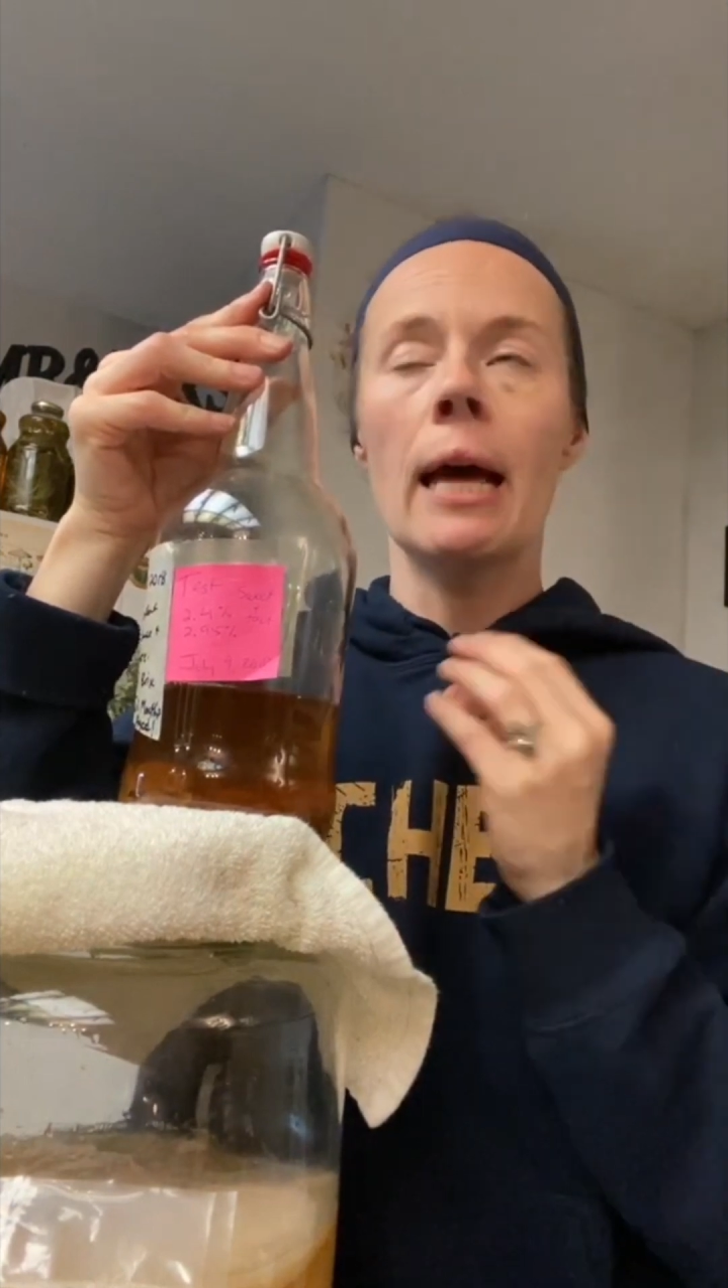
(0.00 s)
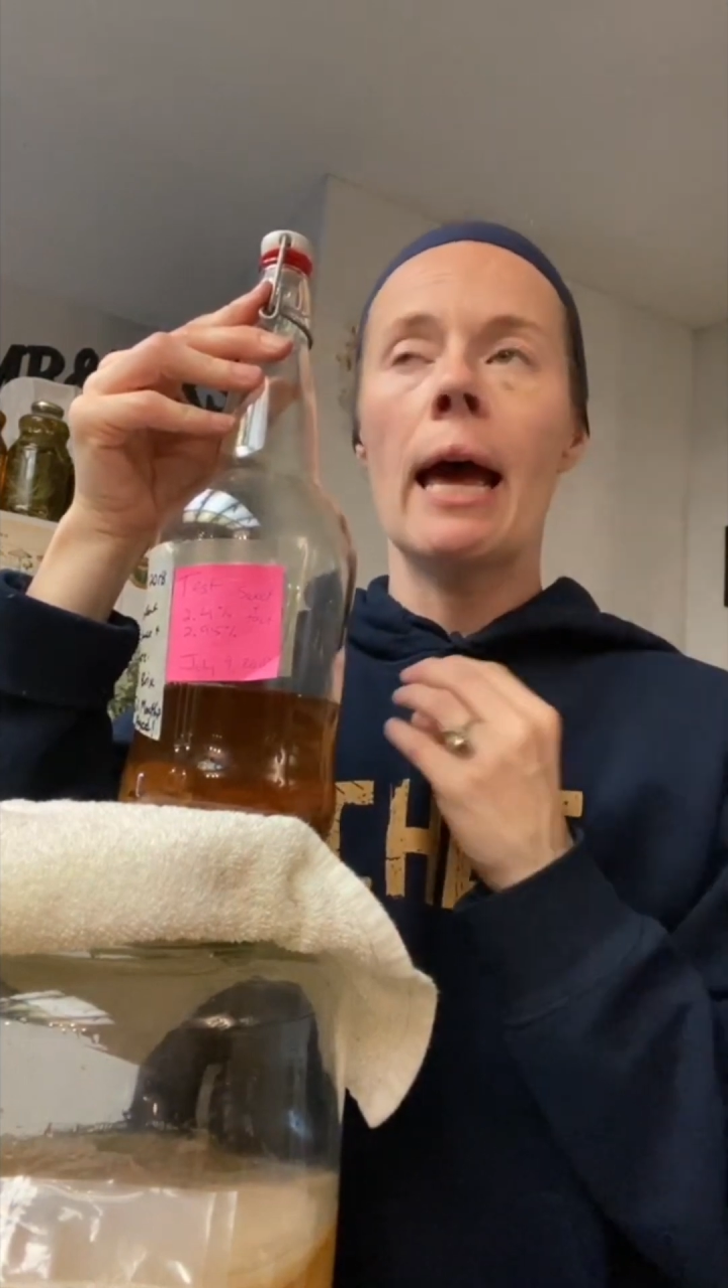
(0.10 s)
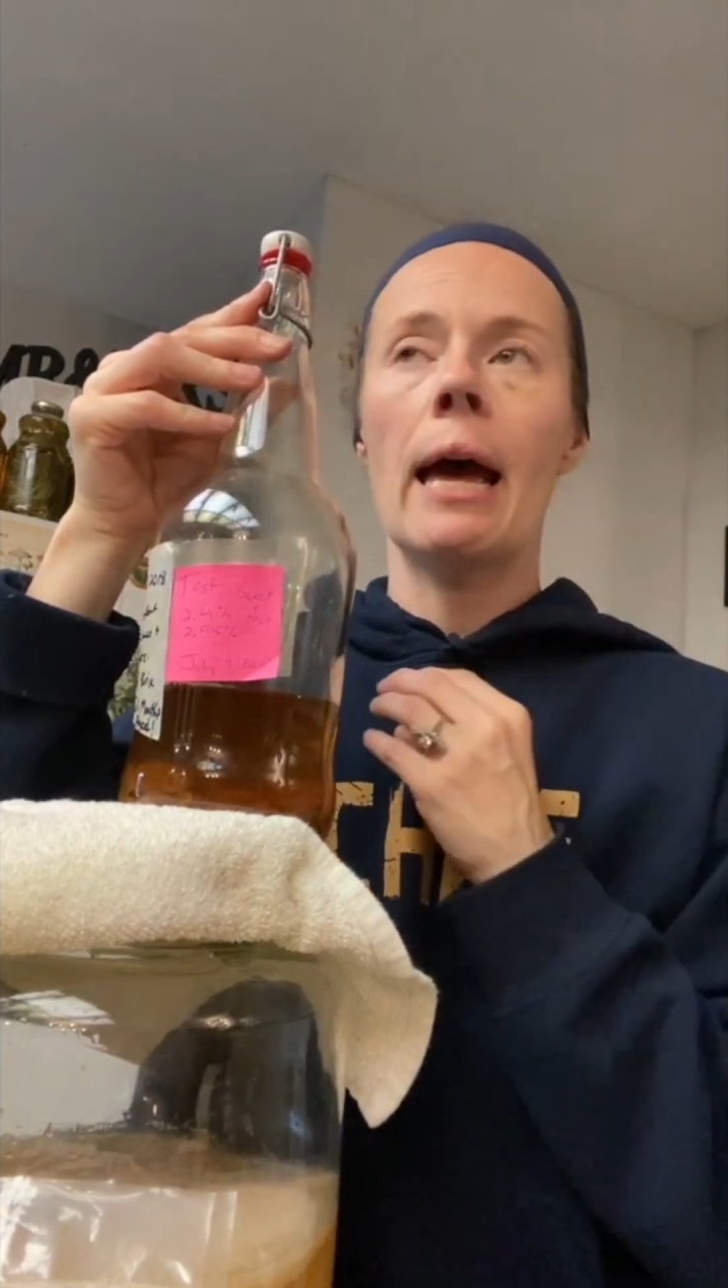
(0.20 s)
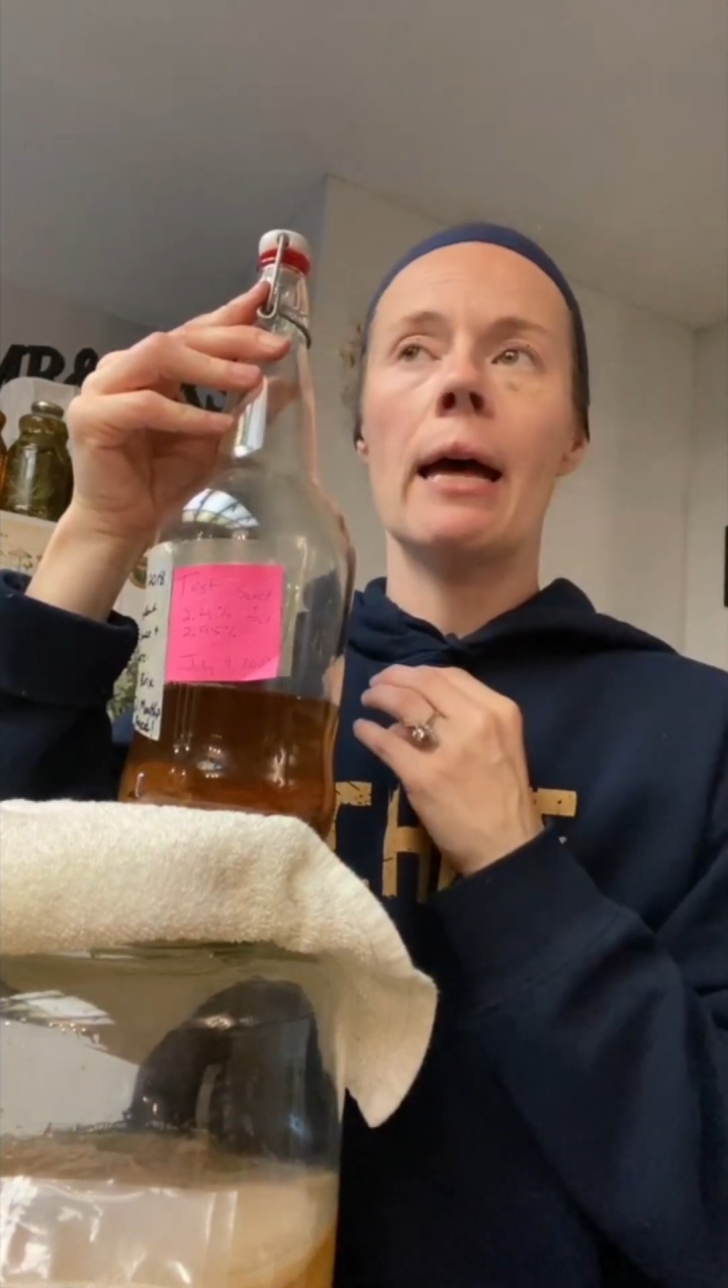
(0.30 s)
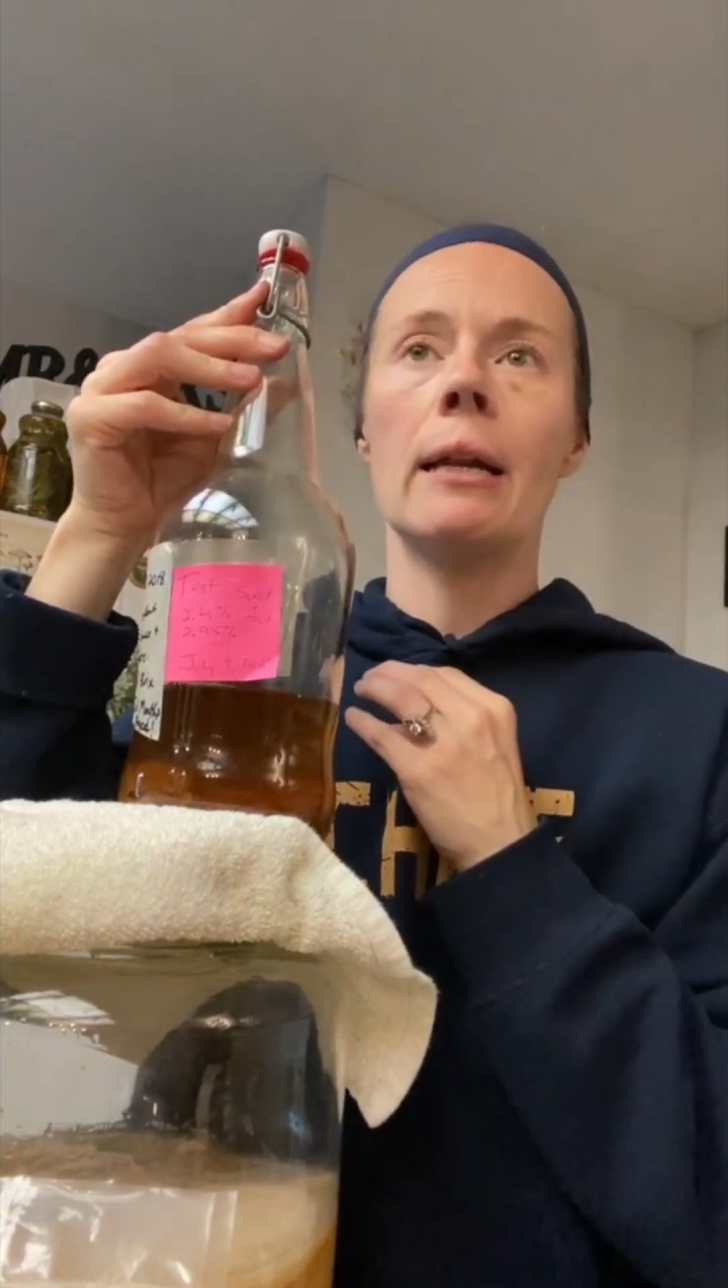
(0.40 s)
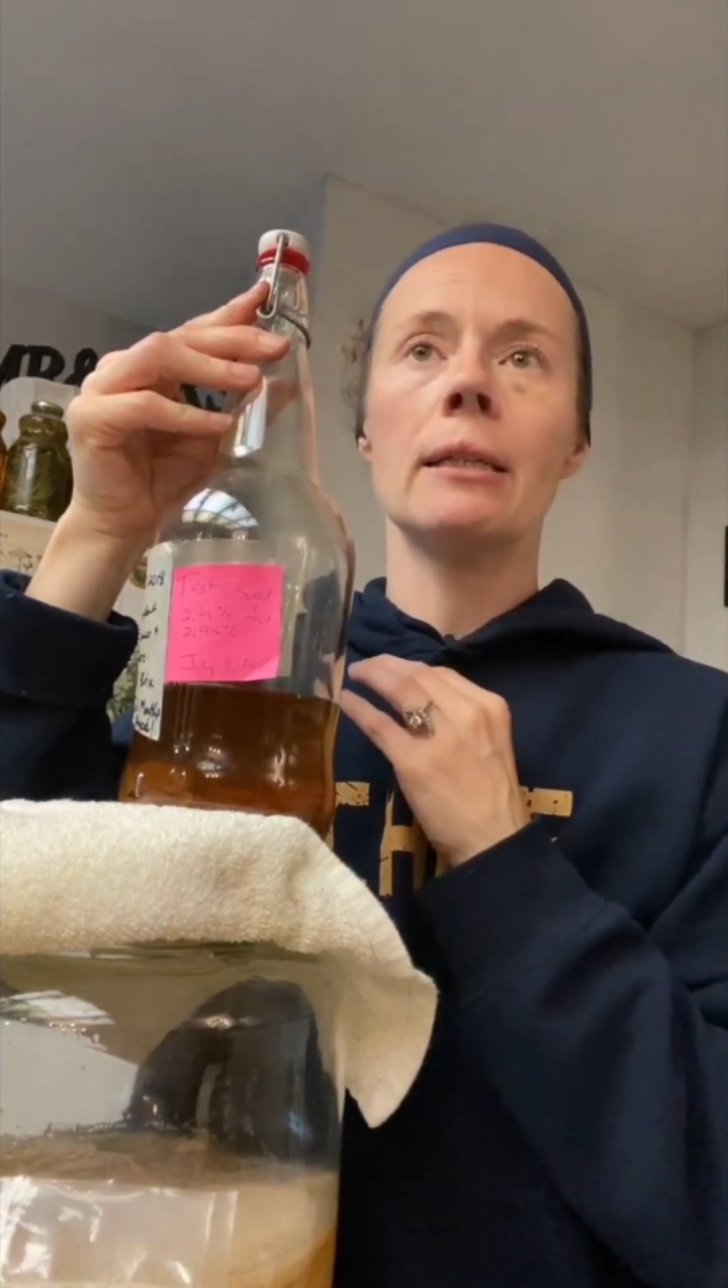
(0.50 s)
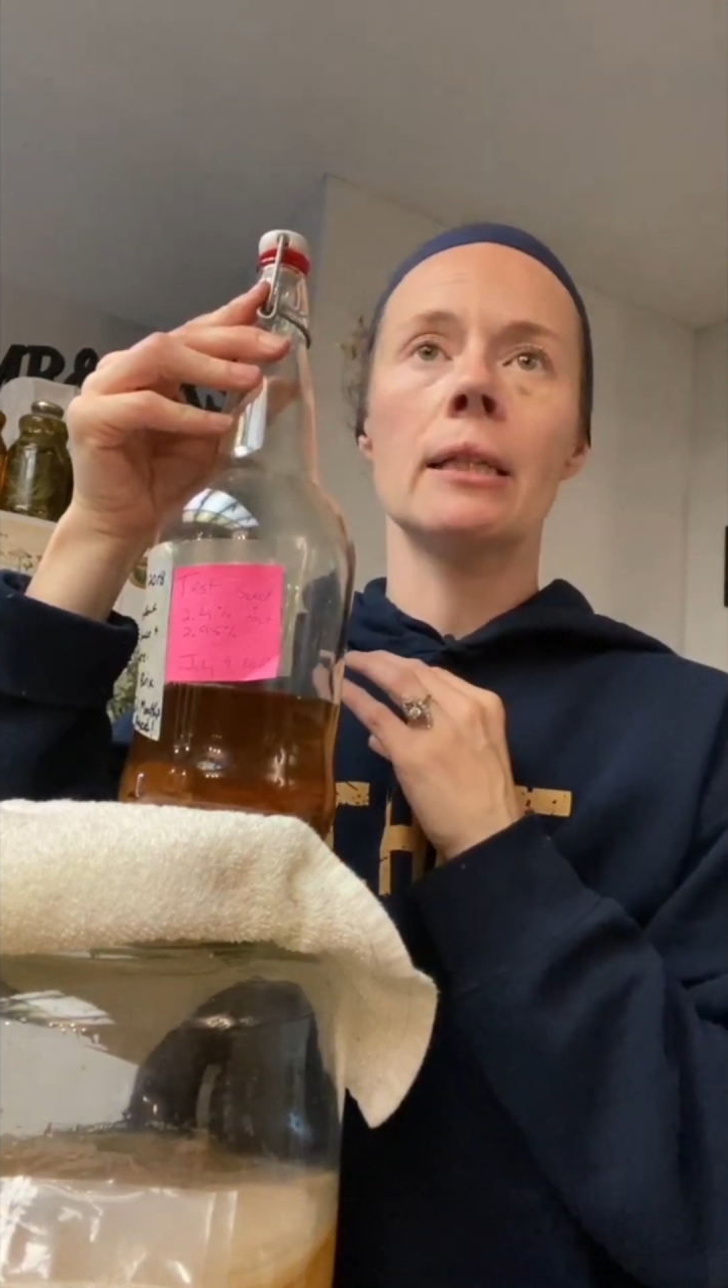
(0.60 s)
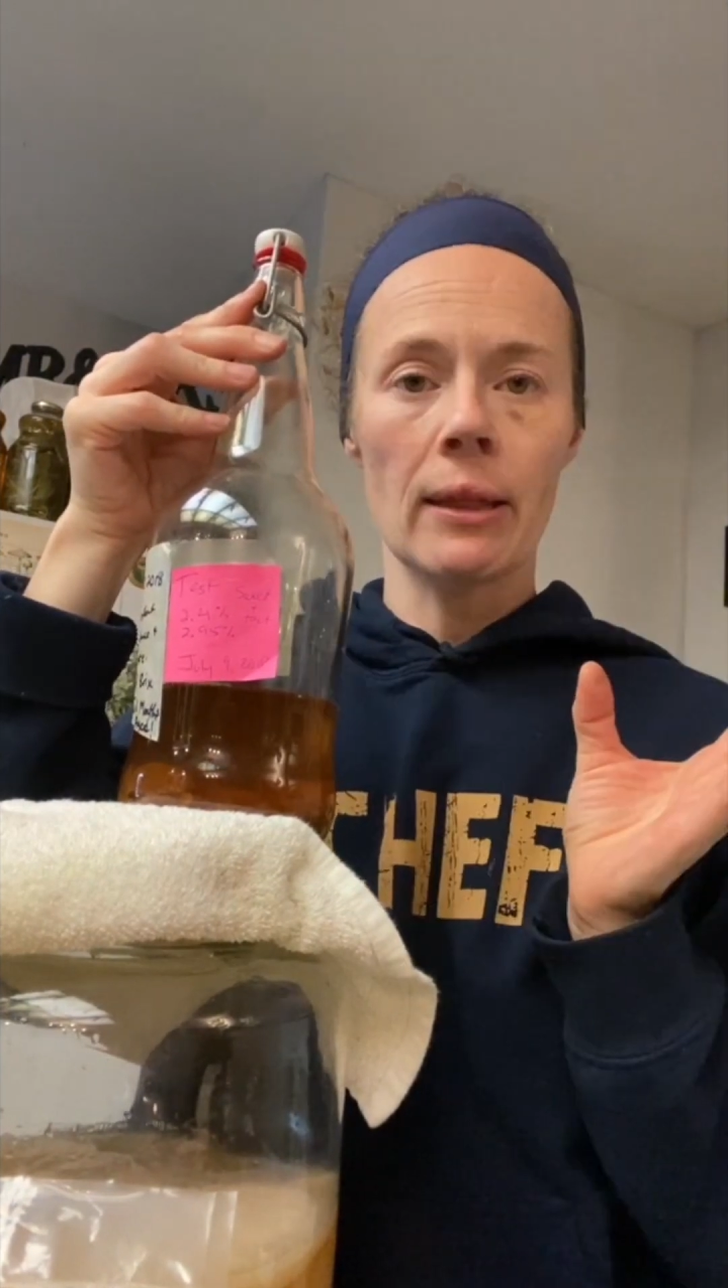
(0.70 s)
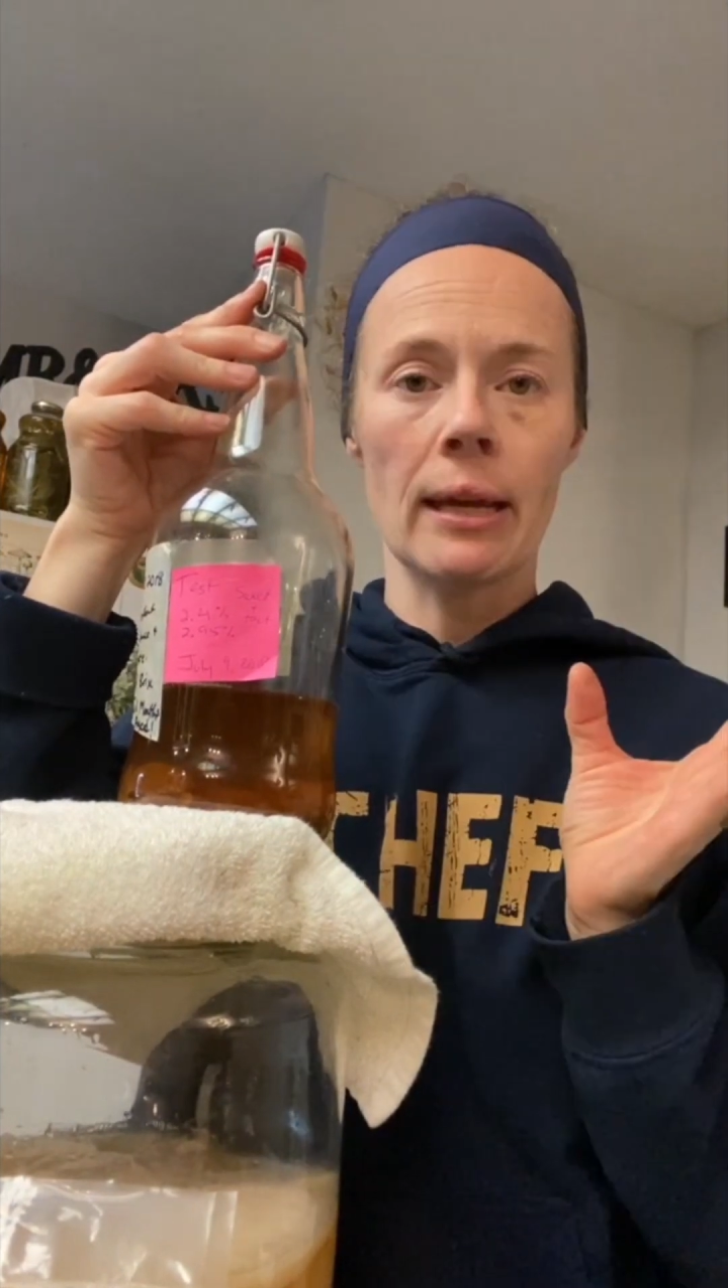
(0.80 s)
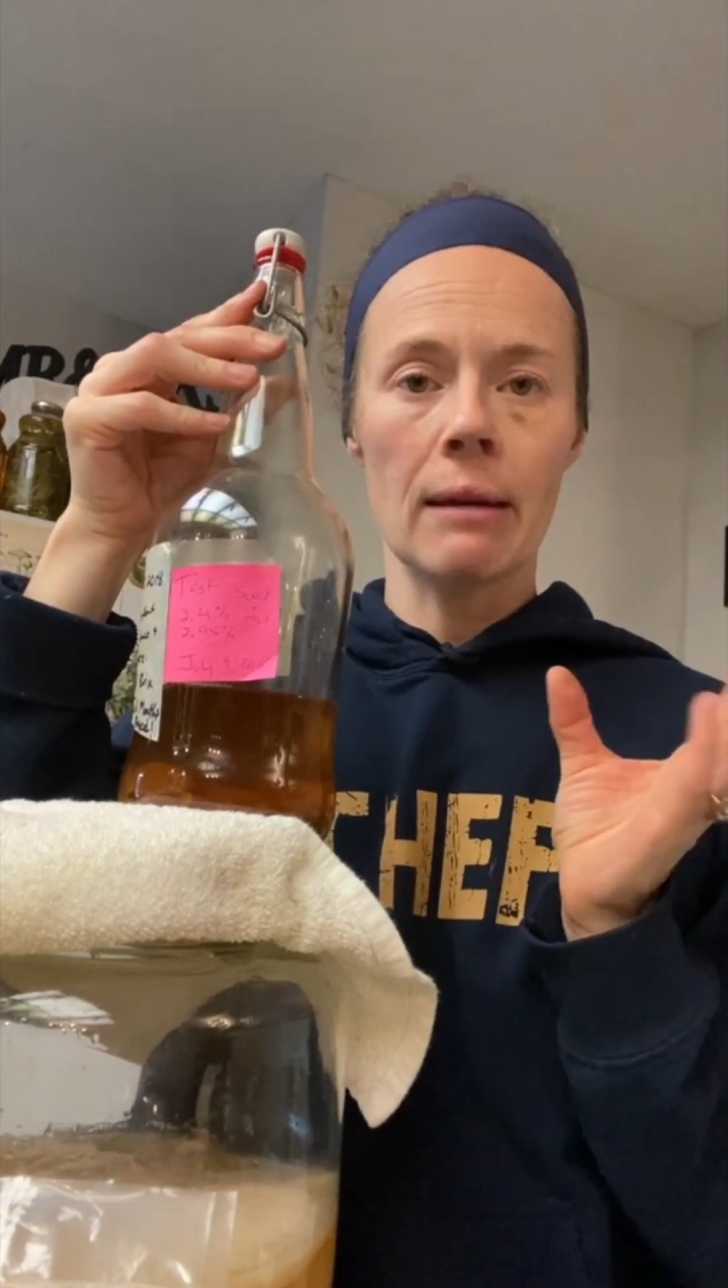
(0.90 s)
and
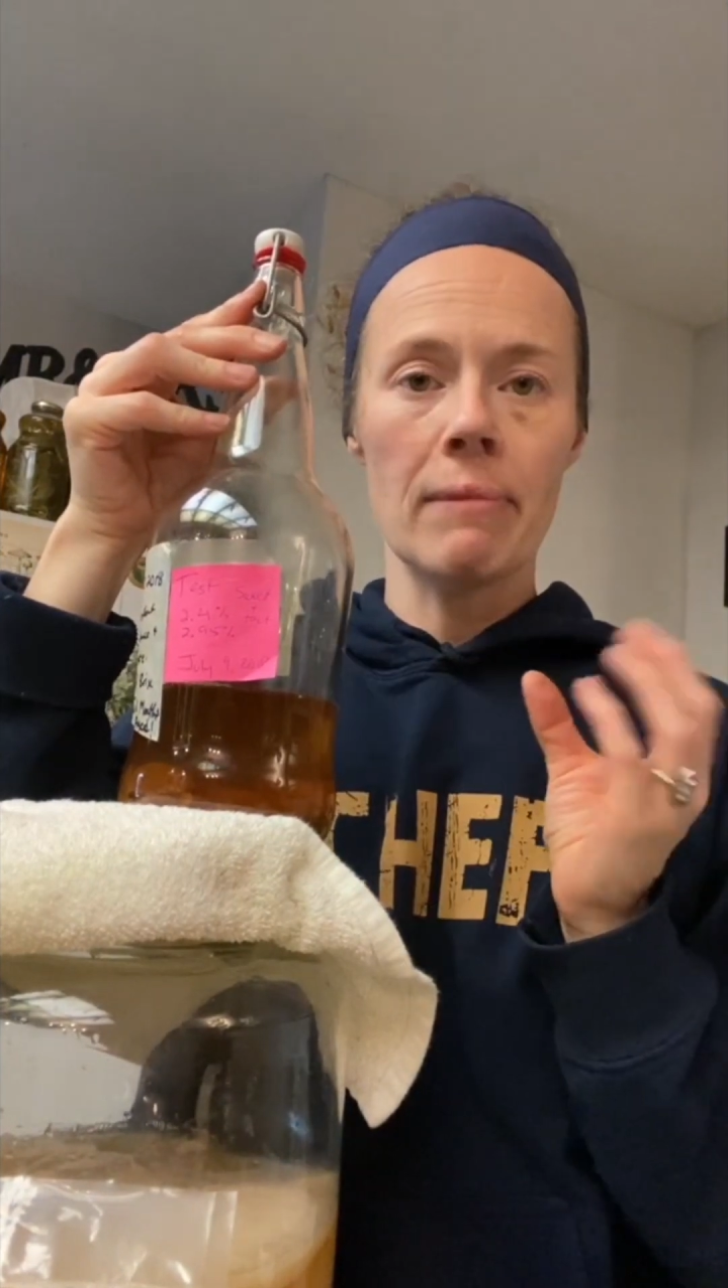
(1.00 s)
then it